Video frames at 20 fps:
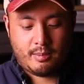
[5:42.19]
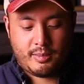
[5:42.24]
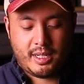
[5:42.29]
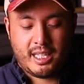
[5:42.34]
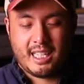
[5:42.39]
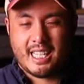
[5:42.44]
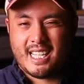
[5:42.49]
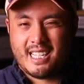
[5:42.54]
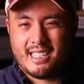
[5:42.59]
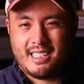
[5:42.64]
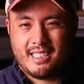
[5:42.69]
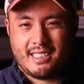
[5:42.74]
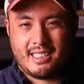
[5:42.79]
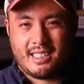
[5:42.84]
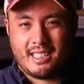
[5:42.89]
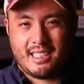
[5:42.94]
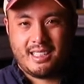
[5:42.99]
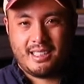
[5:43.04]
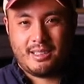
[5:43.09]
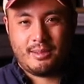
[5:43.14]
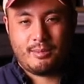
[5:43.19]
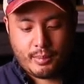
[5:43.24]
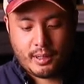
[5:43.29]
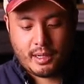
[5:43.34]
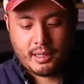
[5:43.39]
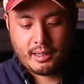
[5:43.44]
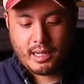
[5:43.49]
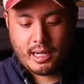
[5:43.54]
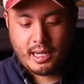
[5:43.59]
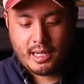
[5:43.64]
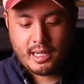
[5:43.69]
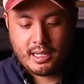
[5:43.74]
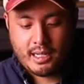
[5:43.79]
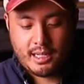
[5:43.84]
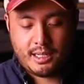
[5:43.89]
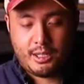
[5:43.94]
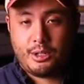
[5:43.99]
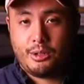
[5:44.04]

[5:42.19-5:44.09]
indie scene, but I